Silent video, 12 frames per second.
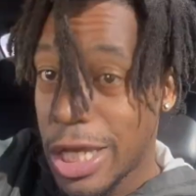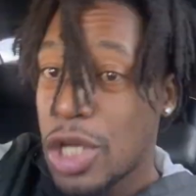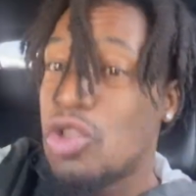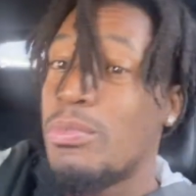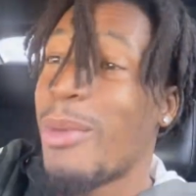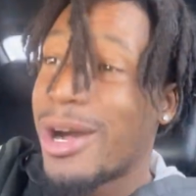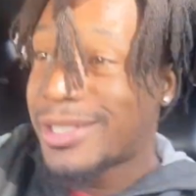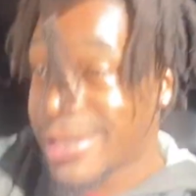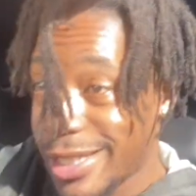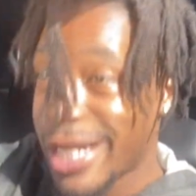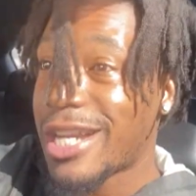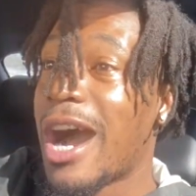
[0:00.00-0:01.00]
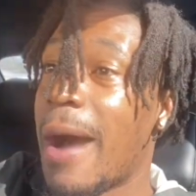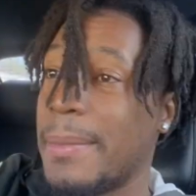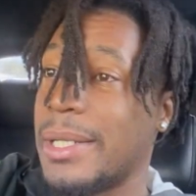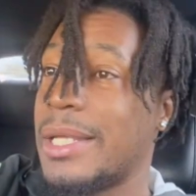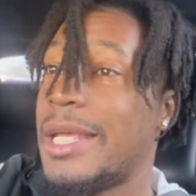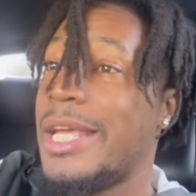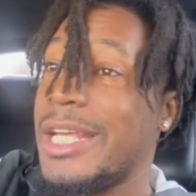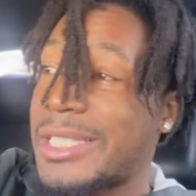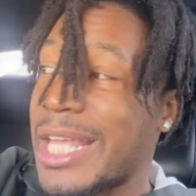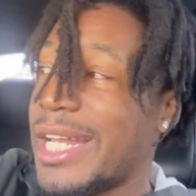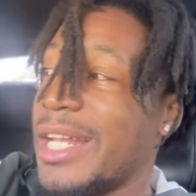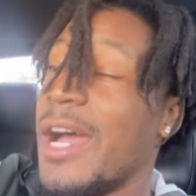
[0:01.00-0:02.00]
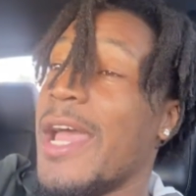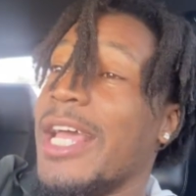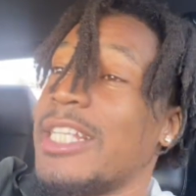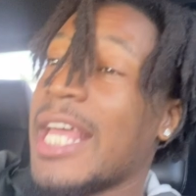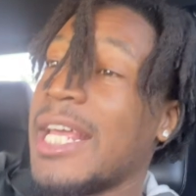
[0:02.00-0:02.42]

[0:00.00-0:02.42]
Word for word: You must see it coming. Is that a is